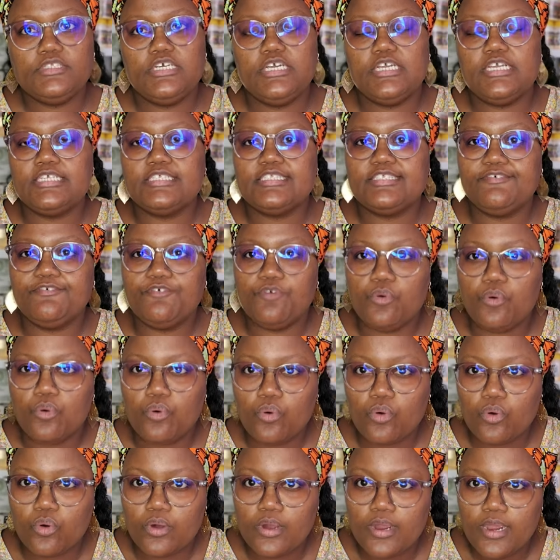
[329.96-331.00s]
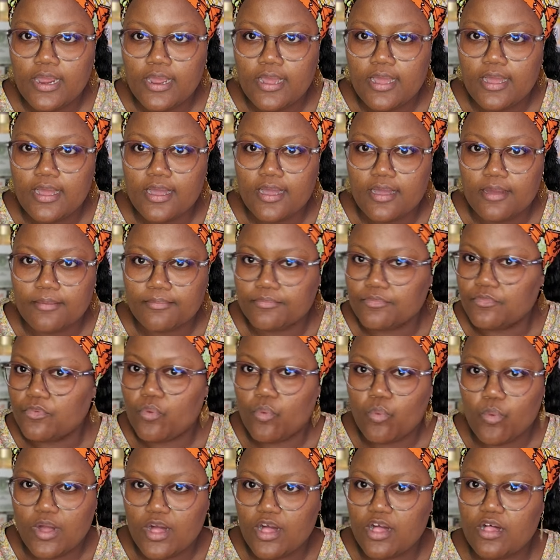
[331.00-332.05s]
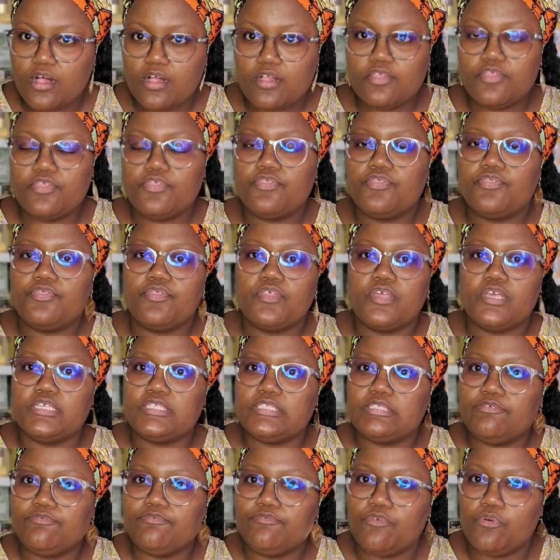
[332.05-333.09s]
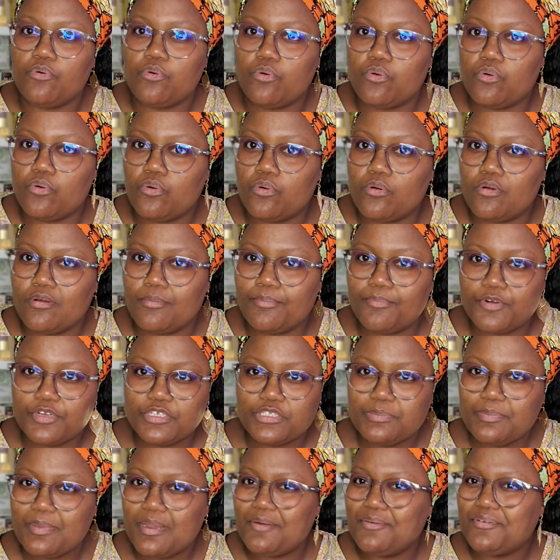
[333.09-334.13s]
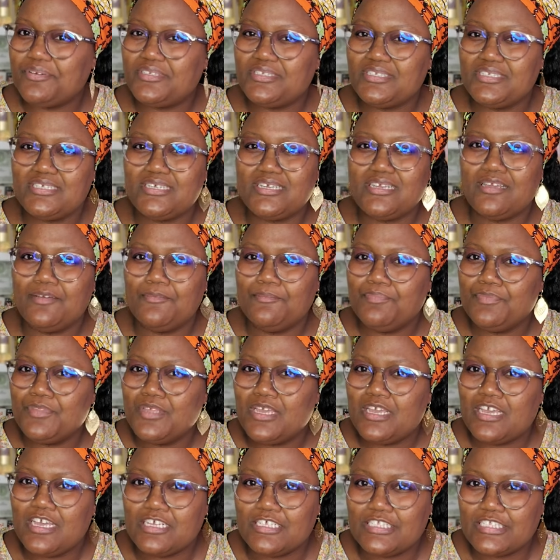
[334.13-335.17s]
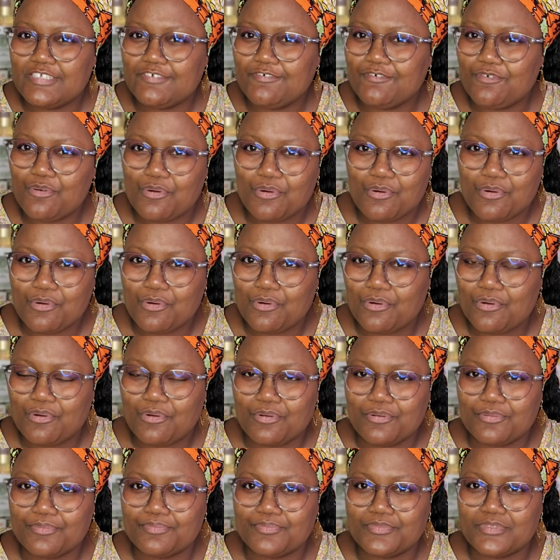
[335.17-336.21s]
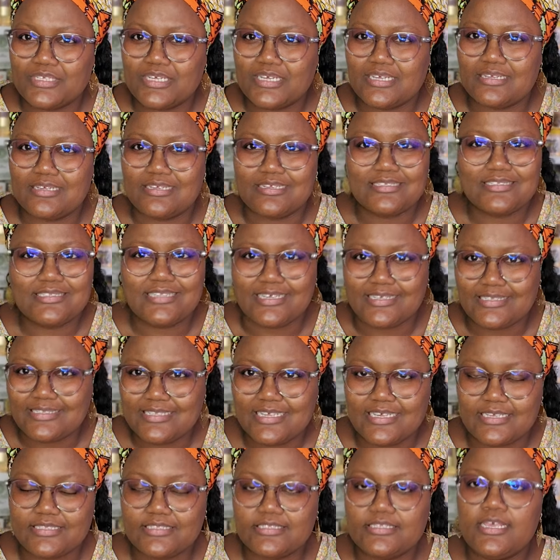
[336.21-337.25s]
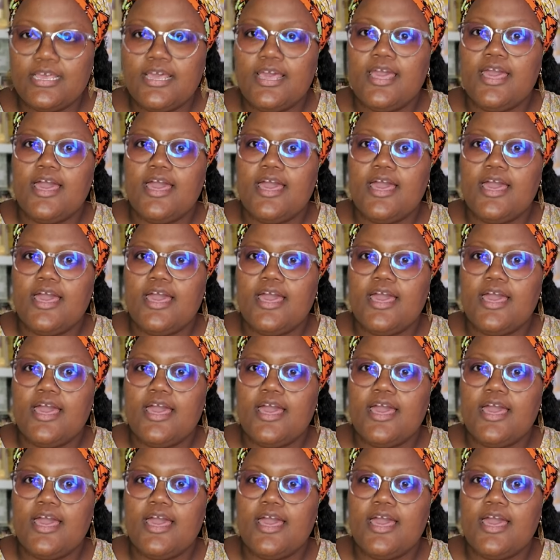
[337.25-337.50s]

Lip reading: is for wealth, is for prosperity, is for success.